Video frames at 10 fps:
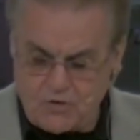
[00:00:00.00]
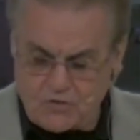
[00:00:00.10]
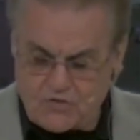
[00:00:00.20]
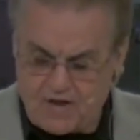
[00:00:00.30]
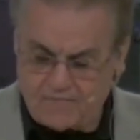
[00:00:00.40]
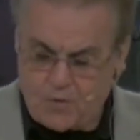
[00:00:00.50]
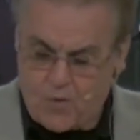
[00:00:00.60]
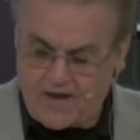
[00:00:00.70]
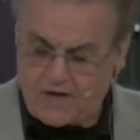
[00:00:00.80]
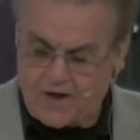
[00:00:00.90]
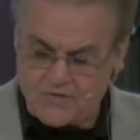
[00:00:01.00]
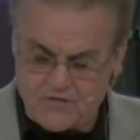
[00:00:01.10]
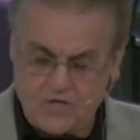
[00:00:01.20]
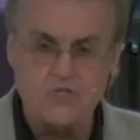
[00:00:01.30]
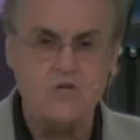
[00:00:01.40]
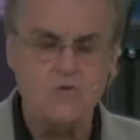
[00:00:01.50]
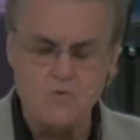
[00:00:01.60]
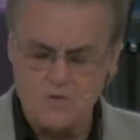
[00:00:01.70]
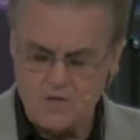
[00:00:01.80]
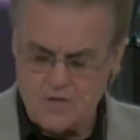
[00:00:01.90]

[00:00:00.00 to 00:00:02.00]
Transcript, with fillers: yourself the way God sees you?